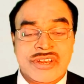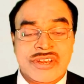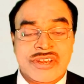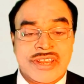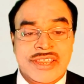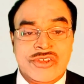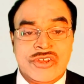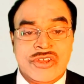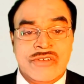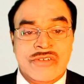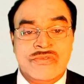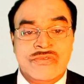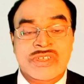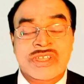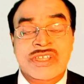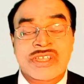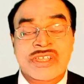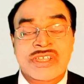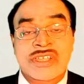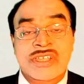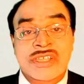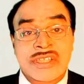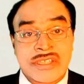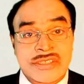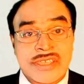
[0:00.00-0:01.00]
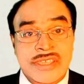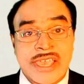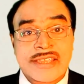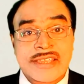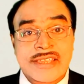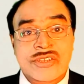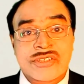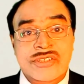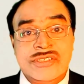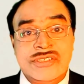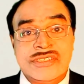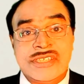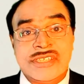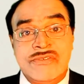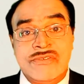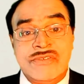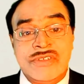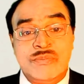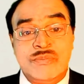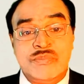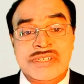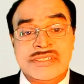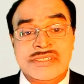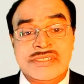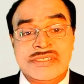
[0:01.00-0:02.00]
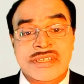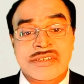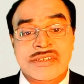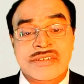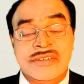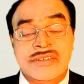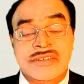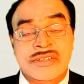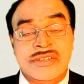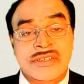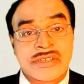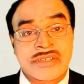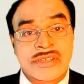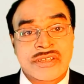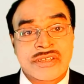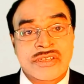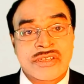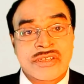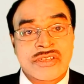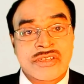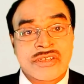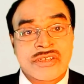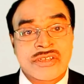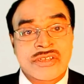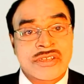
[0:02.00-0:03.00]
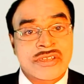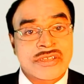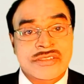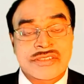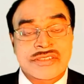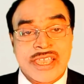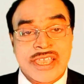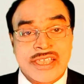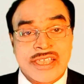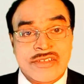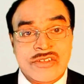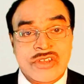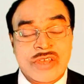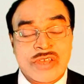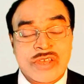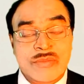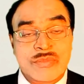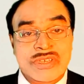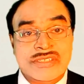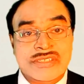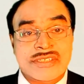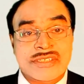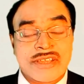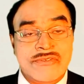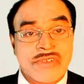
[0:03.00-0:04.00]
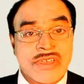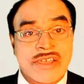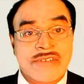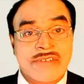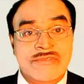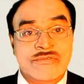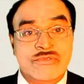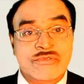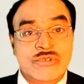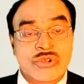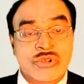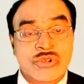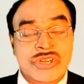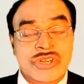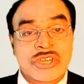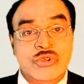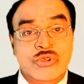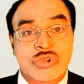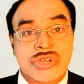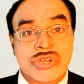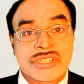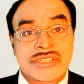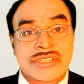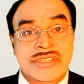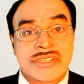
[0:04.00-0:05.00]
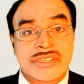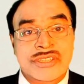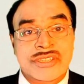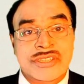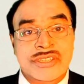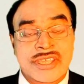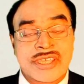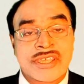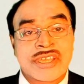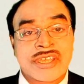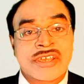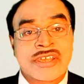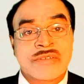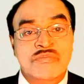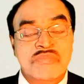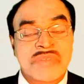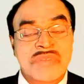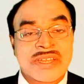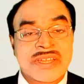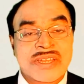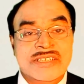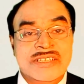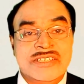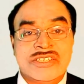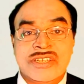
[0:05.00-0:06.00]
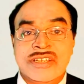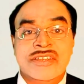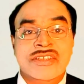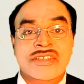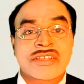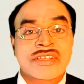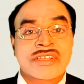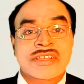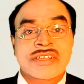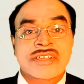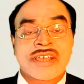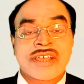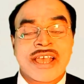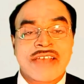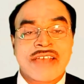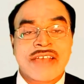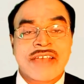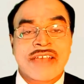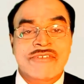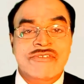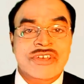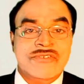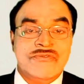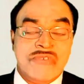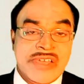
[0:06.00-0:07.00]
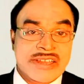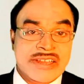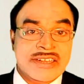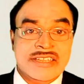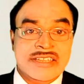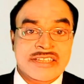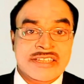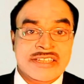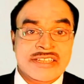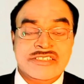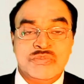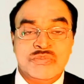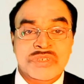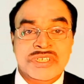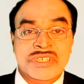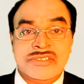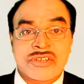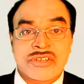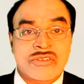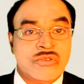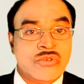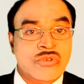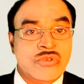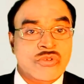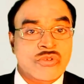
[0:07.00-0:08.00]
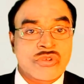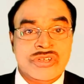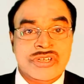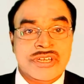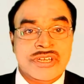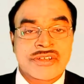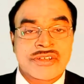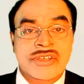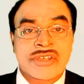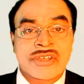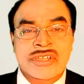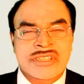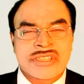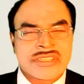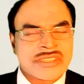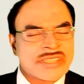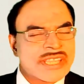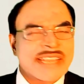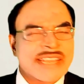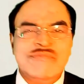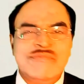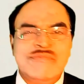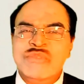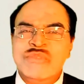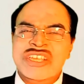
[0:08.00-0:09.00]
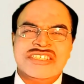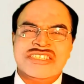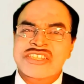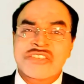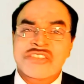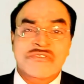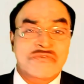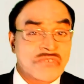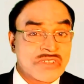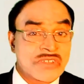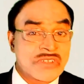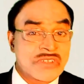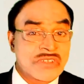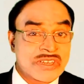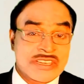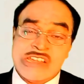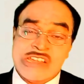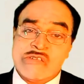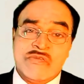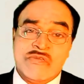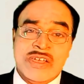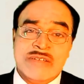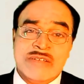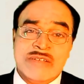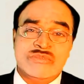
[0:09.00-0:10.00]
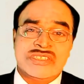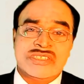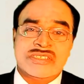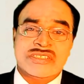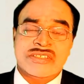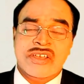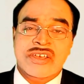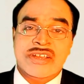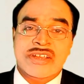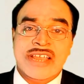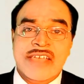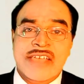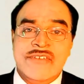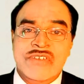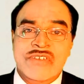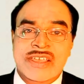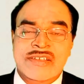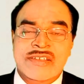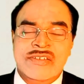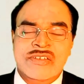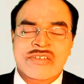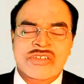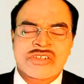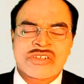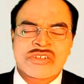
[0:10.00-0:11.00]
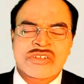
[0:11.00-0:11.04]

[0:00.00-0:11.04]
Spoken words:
rate of 87%. The economic survey of 2023 mentioned, our finance minister quoted. That means the fintech firms are having